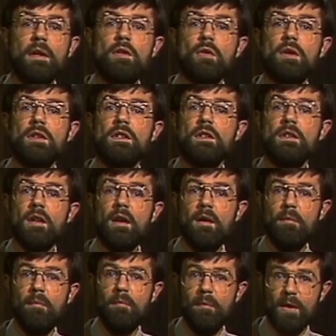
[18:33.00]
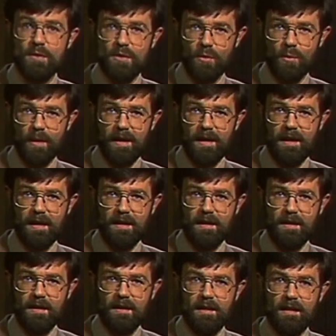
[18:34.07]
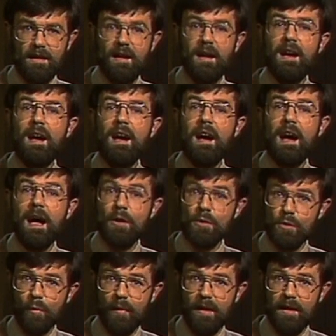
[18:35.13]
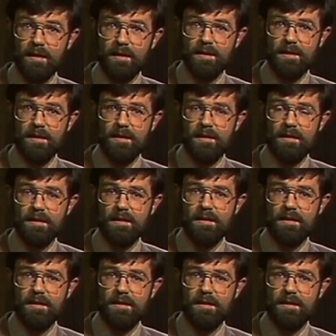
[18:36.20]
Well, that's charming. I'm having something right now,